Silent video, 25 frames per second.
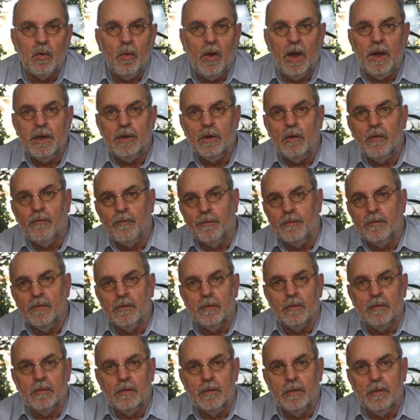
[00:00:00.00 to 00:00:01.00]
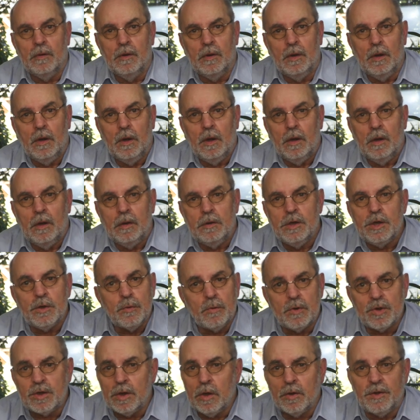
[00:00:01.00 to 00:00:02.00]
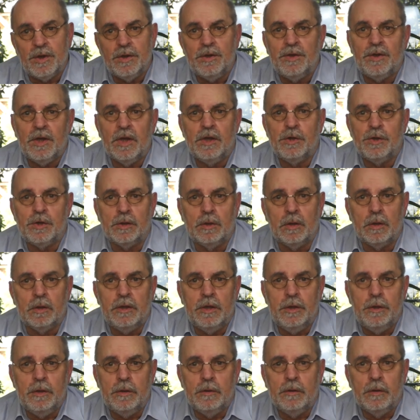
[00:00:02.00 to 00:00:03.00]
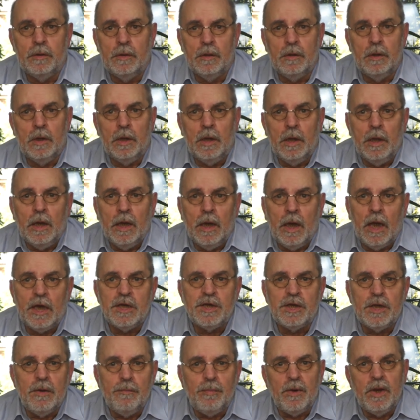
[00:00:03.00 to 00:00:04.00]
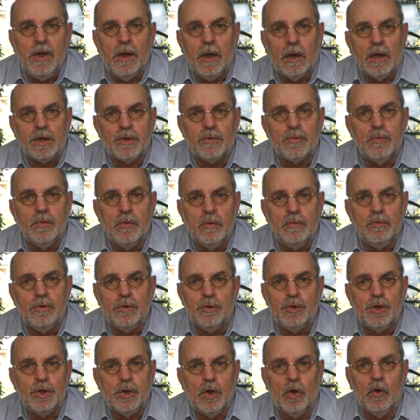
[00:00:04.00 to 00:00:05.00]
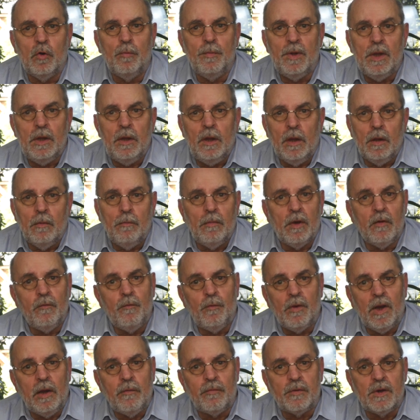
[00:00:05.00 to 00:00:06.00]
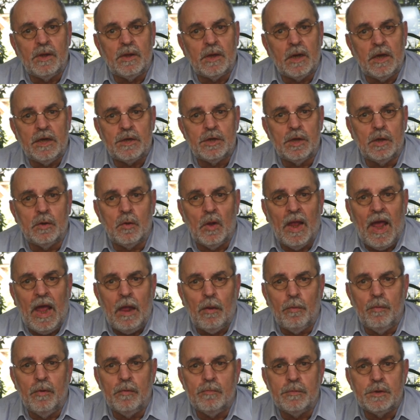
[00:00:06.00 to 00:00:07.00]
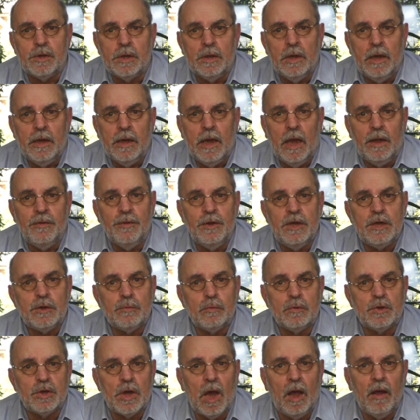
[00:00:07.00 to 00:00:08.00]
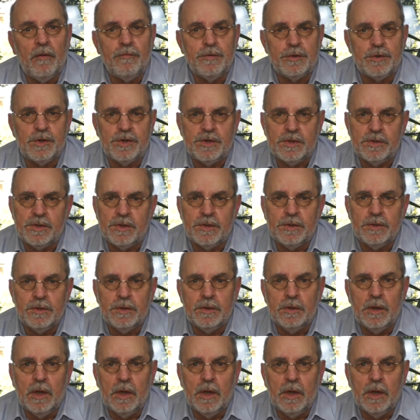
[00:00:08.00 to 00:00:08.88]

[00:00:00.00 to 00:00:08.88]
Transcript: quite often. This was not intentionally. I simply asked Roon to show me my favorite classical albums, and this was harvested.